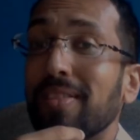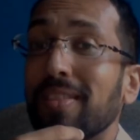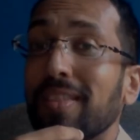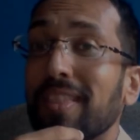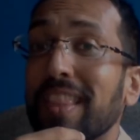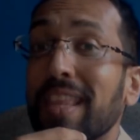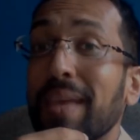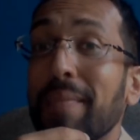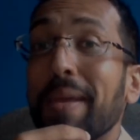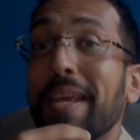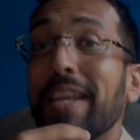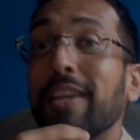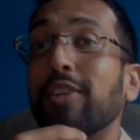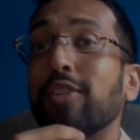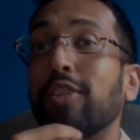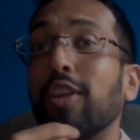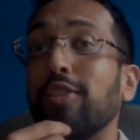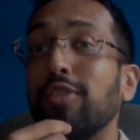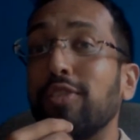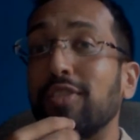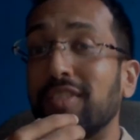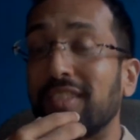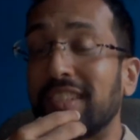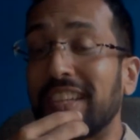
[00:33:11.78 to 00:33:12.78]
they may not
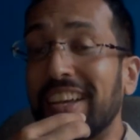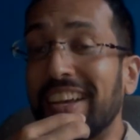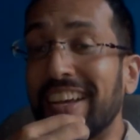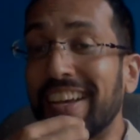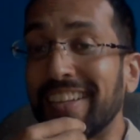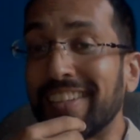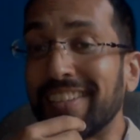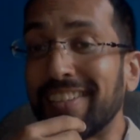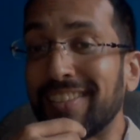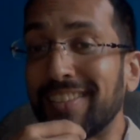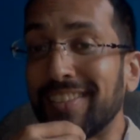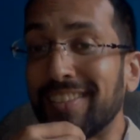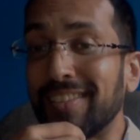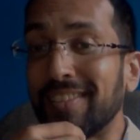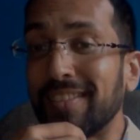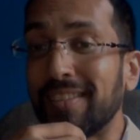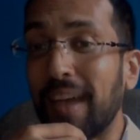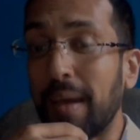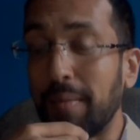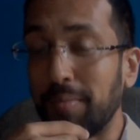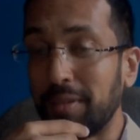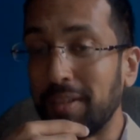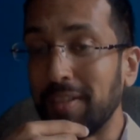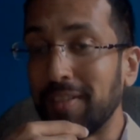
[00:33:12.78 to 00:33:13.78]
understand
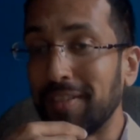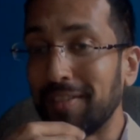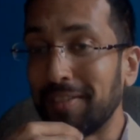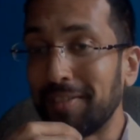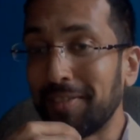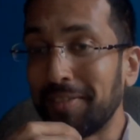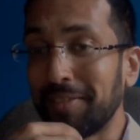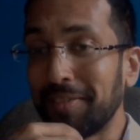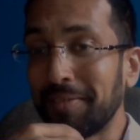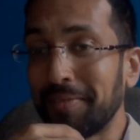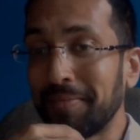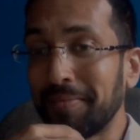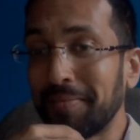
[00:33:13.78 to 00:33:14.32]
emptiness.